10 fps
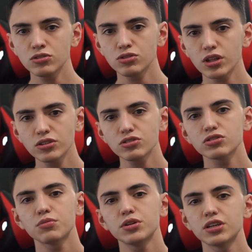So that's just
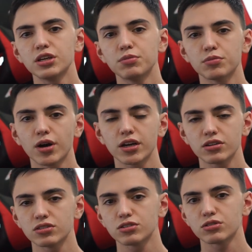something to keep in mind
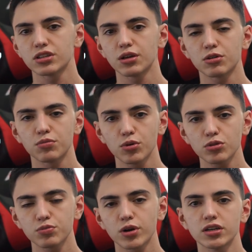considering they are
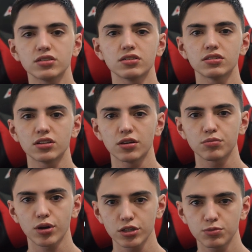both priced at the same
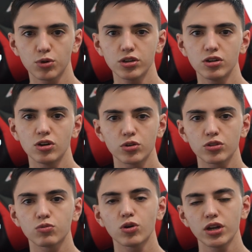price point,
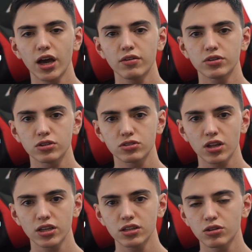with one having a
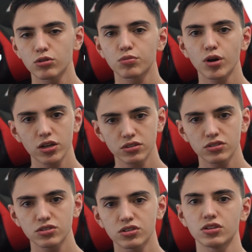slightly lower
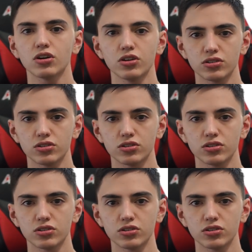processor than the